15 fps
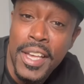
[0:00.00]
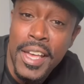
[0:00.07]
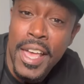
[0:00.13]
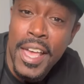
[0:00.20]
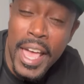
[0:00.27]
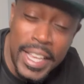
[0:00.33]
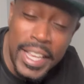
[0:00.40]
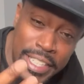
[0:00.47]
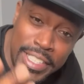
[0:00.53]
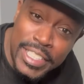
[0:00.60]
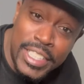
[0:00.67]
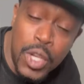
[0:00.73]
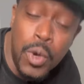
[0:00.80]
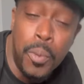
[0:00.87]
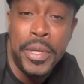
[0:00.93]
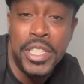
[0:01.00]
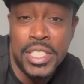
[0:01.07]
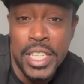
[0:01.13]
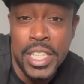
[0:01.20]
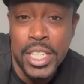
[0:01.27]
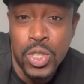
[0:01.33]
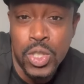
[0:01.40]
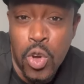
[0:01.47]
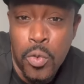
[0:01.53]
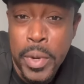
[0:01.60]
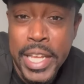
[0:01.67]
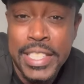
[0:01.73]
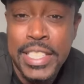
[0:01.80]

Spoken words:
And then still piss niggas off when they see